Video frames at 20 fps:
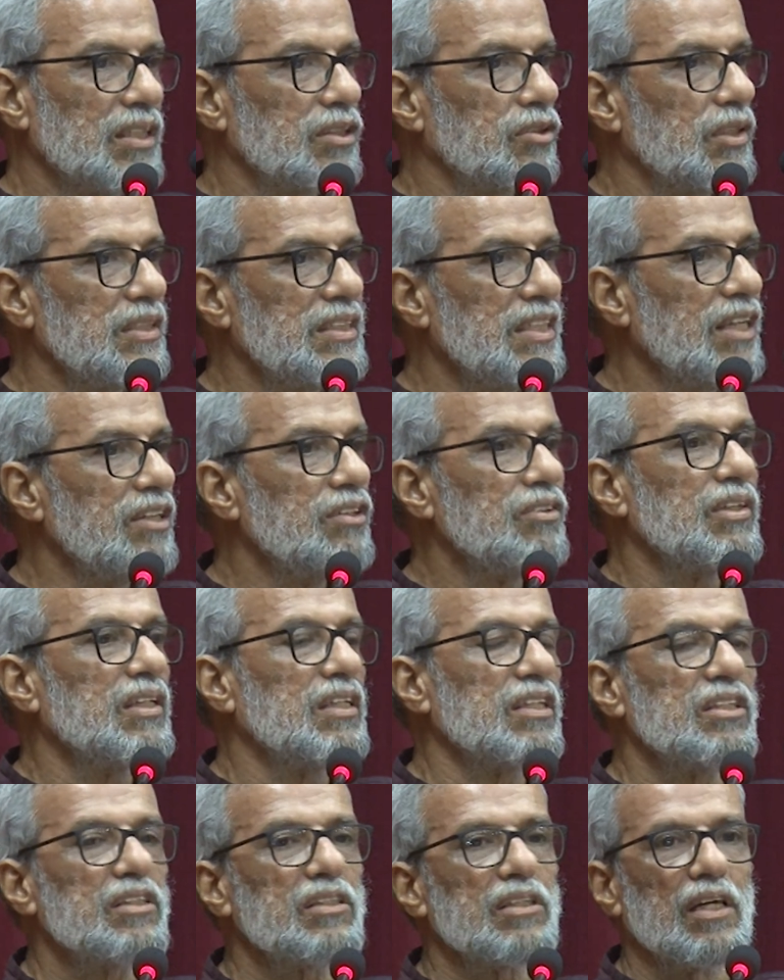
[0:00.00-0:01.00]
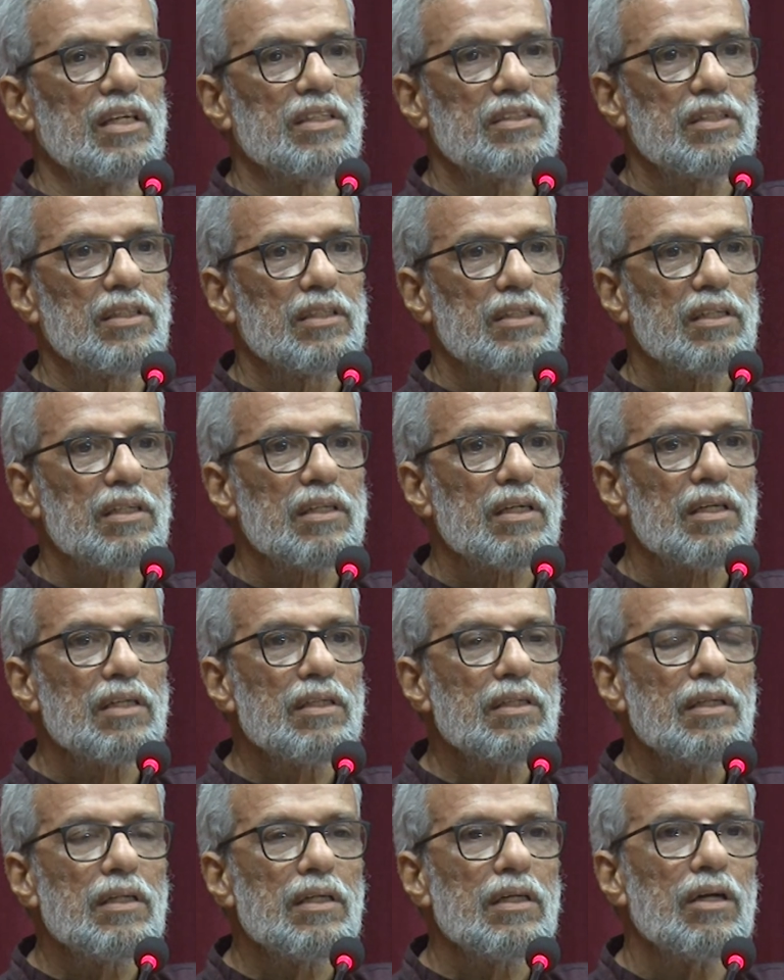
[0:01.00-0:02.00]
So genuine research
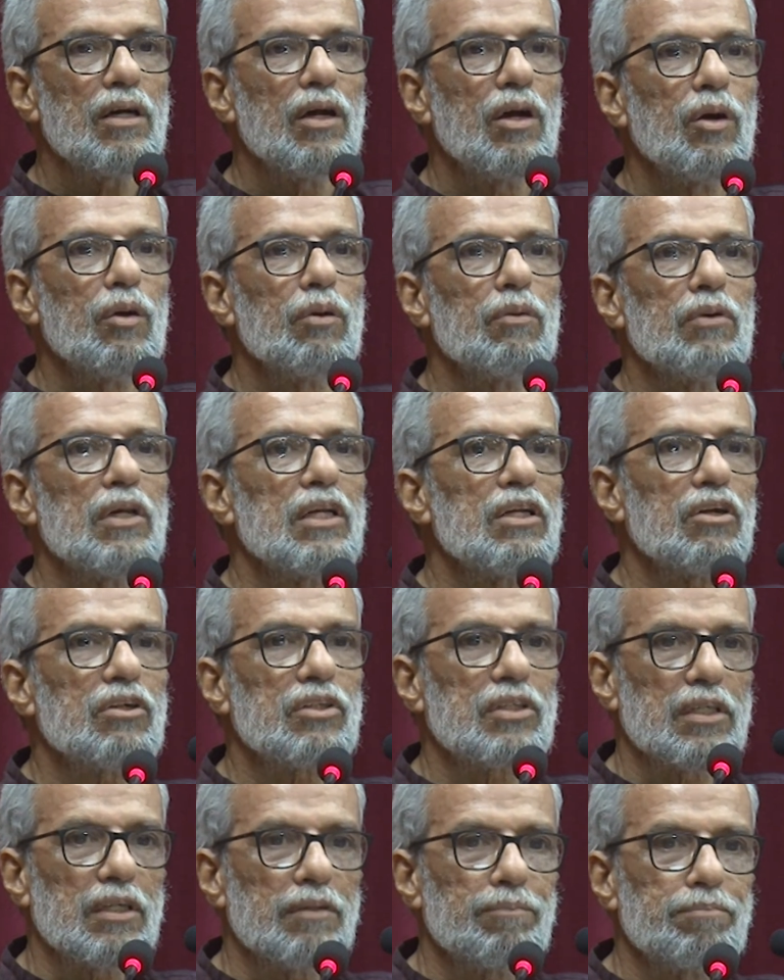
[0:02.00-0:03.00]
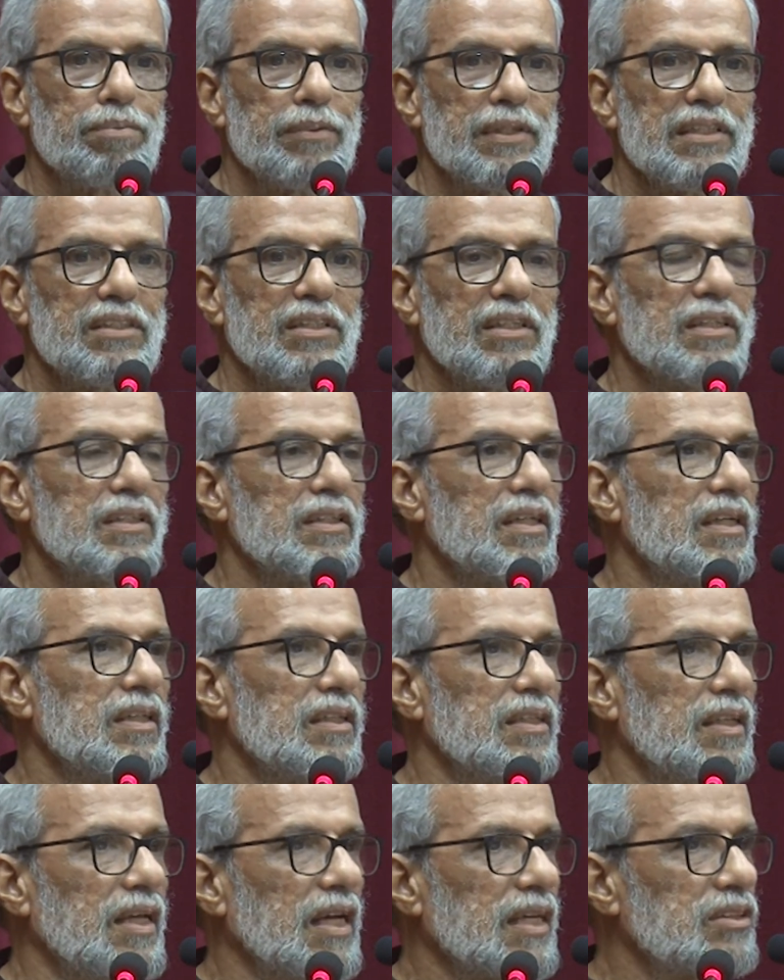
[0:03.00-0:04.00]
will not repeat
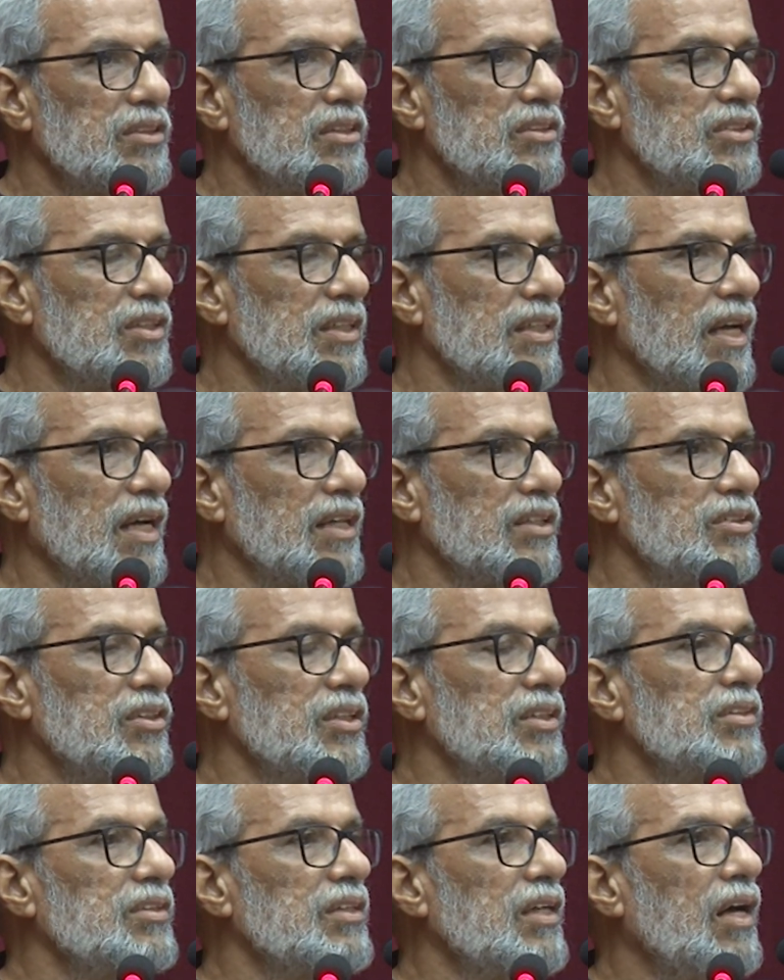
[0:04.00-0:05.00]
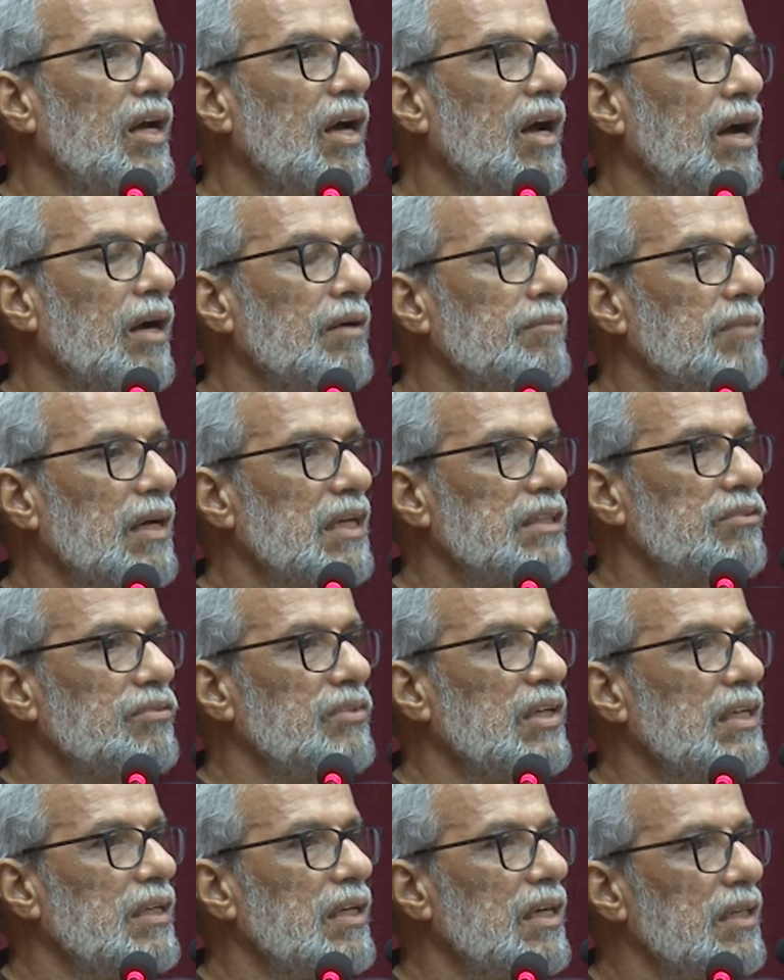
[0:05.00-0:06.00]
the existing answers, but
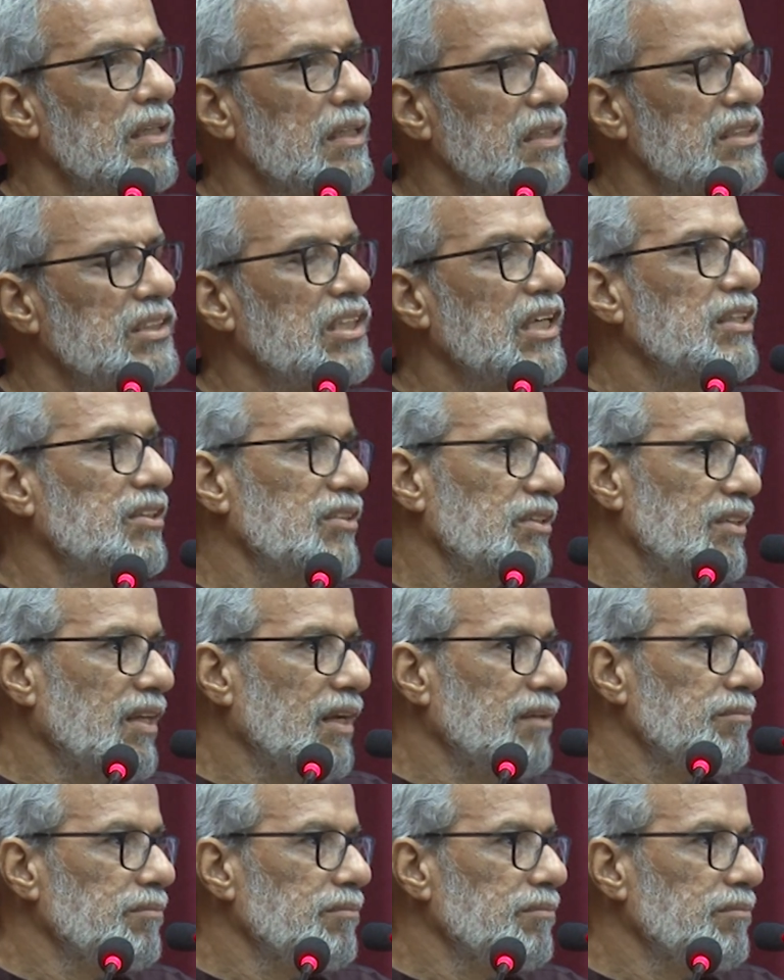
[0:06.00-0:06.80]
will reject them.